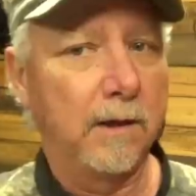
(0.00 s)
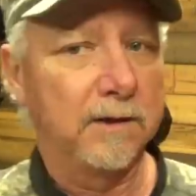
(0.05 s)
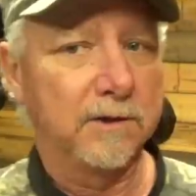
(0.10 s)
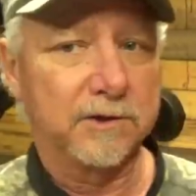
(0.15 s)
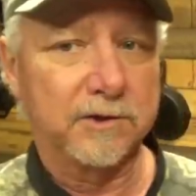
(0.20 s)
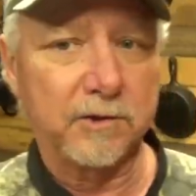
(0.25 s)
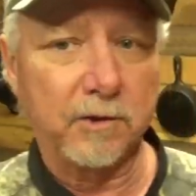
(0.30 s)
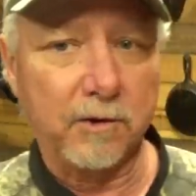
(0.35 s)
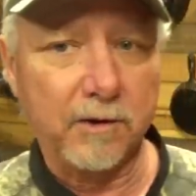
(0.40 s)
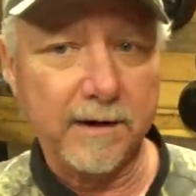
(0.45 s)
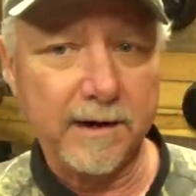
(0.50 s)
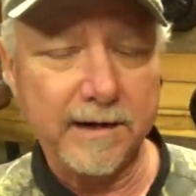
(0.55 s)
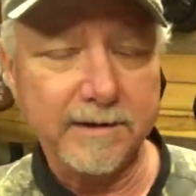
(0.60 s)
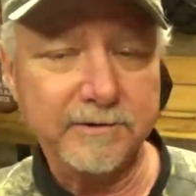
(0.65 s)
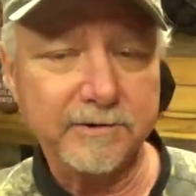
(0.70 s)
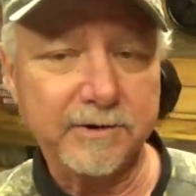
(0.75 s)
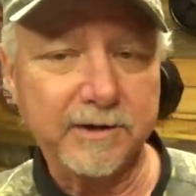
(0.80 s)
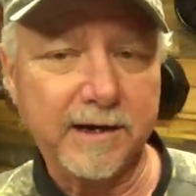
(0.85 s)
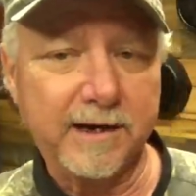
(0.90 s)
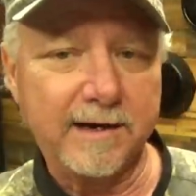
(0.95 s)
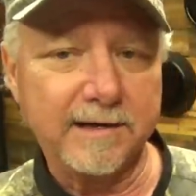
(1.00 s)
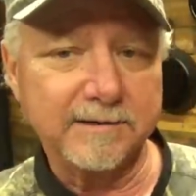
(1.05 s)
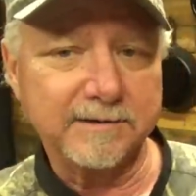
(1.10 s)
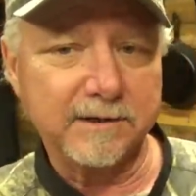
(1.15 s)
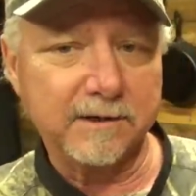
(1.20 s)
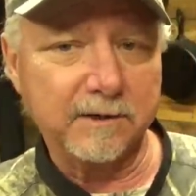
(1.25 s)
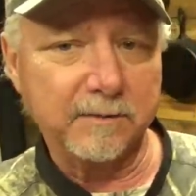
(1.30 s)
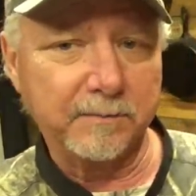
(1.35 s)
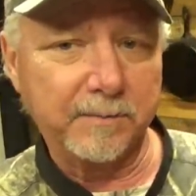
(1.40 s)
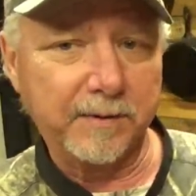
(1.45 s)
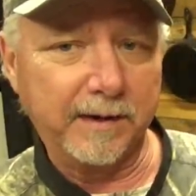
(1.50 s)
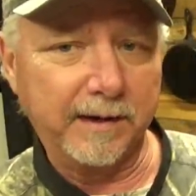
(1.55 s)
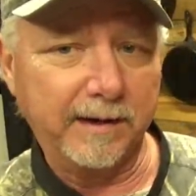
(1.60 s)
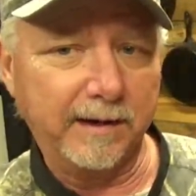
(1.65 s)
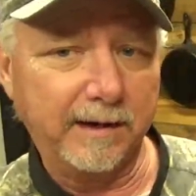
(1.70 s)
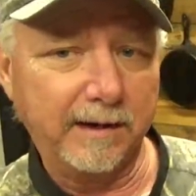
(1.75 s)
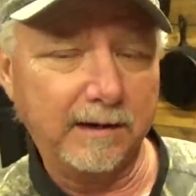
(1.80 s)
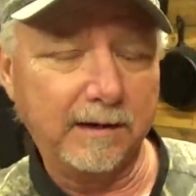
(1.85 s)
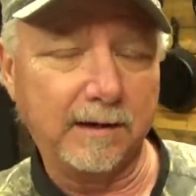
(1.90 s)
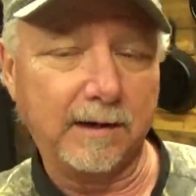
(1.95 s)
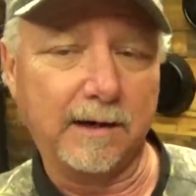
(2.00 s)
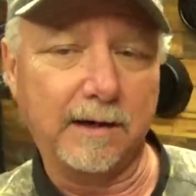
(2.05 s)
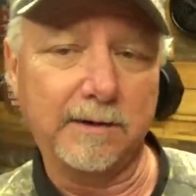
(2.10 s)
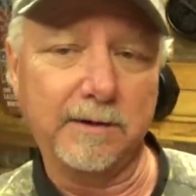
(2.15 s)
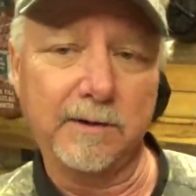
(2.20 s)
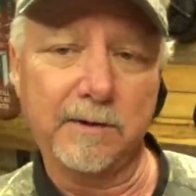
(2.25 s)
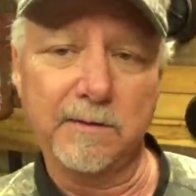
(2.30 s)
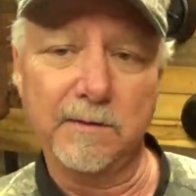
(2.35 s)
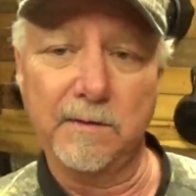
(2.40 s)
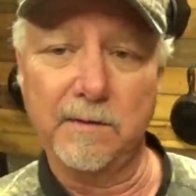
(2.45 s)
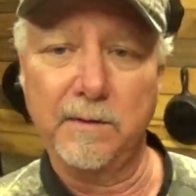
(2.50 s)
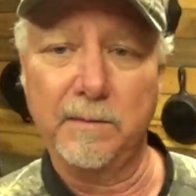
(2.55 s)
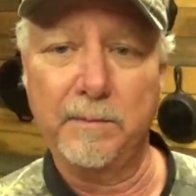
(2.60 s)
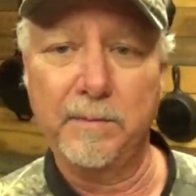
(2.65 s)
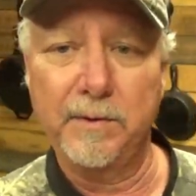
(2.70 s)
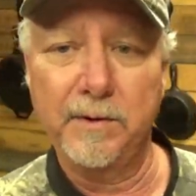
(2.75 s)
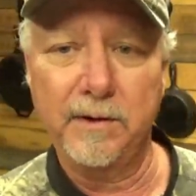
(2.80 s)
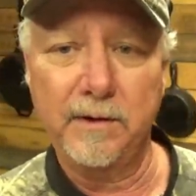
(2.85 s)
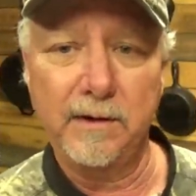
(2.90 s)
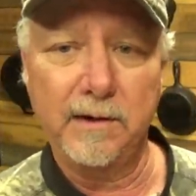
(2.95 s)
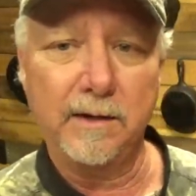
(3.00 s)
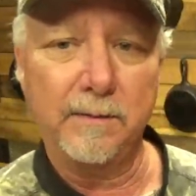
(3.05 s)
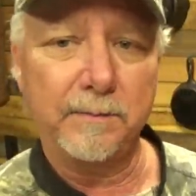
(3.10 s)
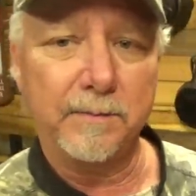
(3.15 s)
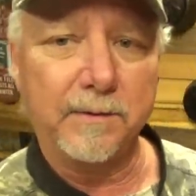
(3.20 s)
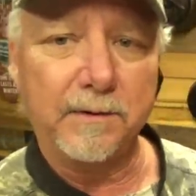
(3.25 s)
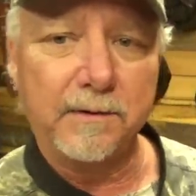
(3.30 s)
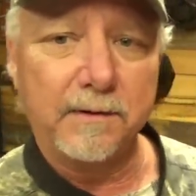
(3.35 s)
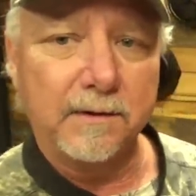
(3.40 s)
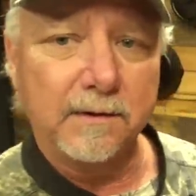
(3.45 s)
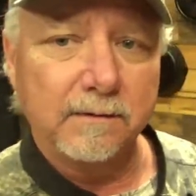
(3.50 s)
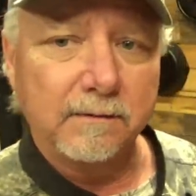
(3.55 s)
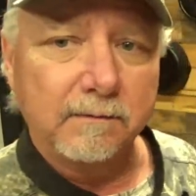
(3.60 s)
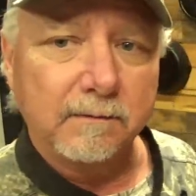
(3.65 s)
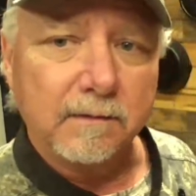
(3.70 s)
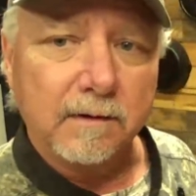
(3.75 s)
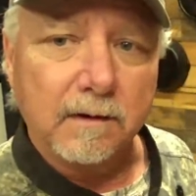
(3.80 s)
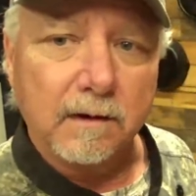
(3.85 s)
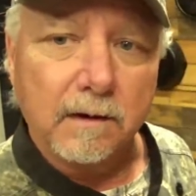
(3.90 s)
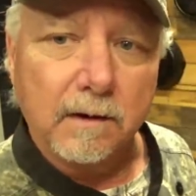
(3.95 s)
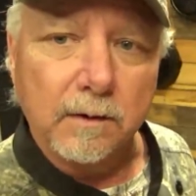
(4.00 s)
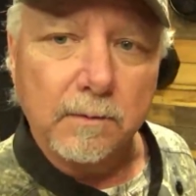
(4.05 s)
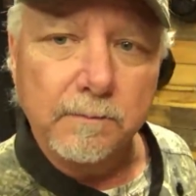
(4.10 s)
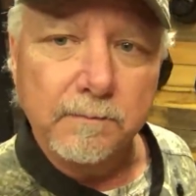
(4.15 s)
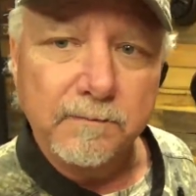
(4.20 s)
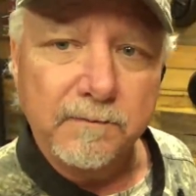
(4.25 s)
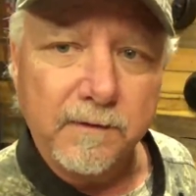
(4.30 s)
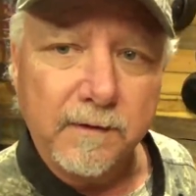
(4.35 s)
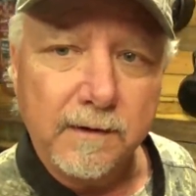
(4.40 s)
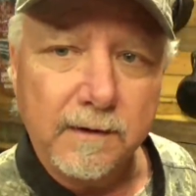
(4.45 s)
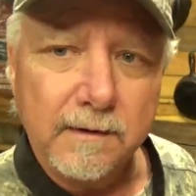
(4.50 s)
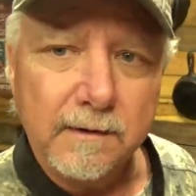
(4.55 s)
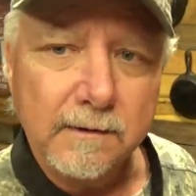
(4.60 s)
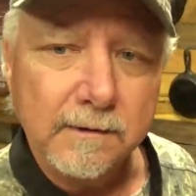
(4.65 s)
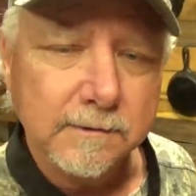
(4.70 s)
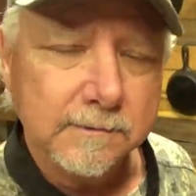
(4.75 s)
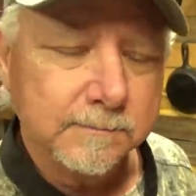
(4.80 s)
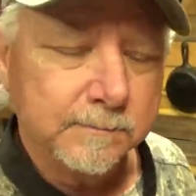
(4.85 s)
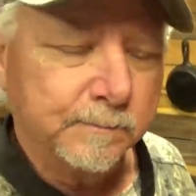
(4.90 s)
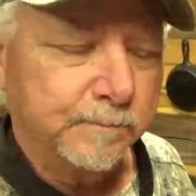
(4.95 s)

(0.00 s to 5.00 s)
Stargazer cast iron pan and you're going to put it up on open fire?